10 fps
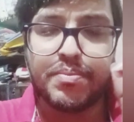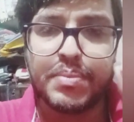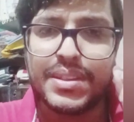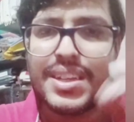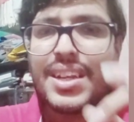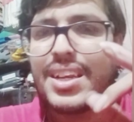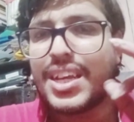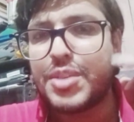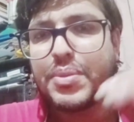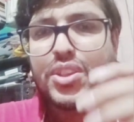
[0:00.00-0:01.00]
basically
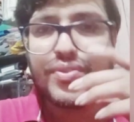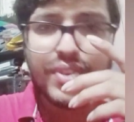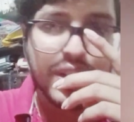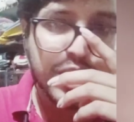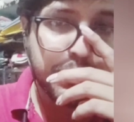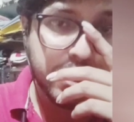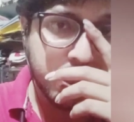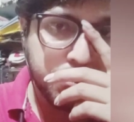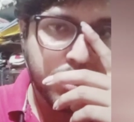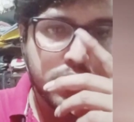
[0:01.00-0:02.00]
and specifically
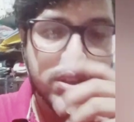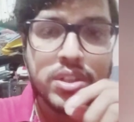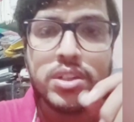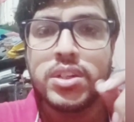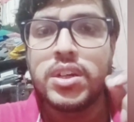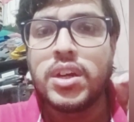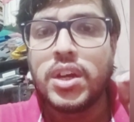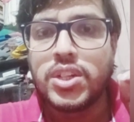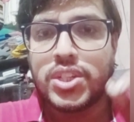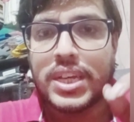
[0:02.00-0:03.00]
speaking about the
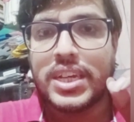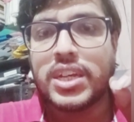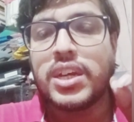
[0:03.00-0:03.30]
check,